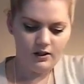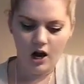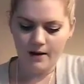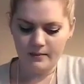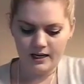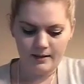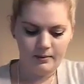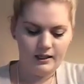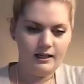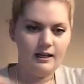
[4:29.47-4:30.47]
Our
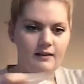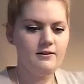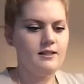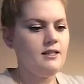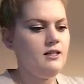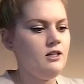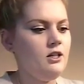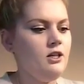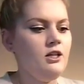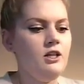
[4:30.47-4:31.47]
manipulatives
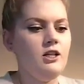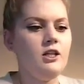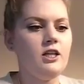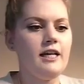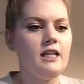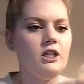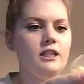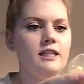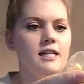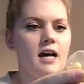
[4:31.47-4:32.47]
look like little
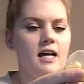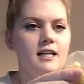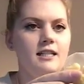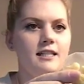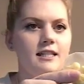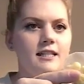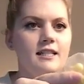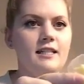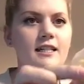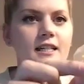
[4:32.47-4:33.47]
ducks.
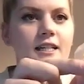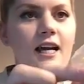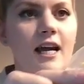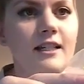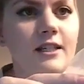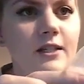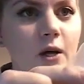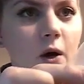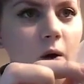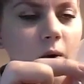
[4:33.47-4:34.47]
And
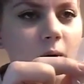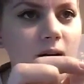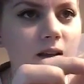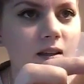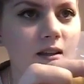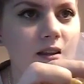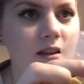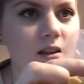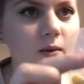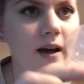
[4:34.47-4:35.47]
so
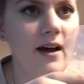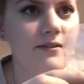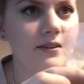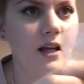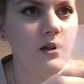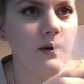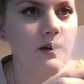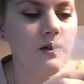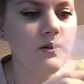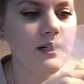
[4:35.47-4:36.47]
you have yellow
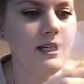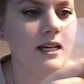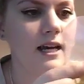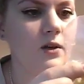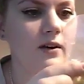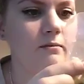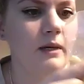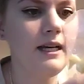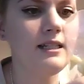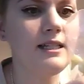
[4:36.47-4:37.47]
and green and you have
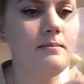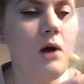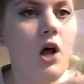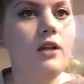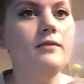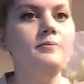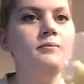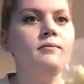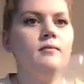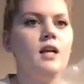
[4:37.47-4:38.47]
big and small.
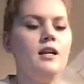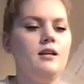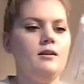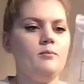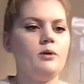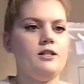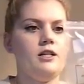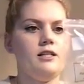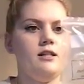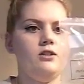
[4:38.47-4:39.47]
And
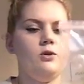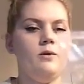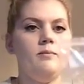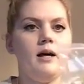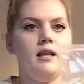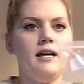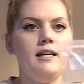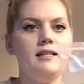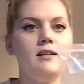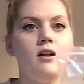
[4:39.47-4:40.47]
projects I'll do with Bella
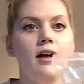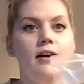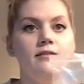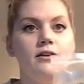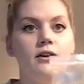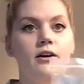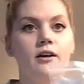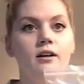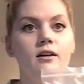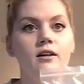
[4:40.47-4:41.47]
is I'll have
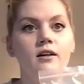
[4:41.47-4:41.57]
her